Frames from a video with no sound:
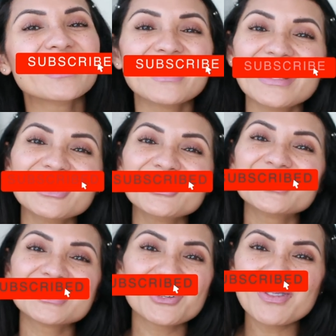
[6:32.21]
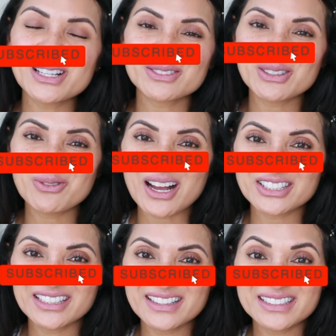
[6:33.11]
Thank you so much for
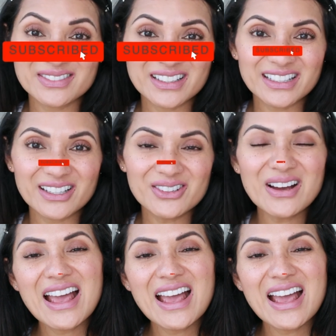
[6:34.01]
watching this video,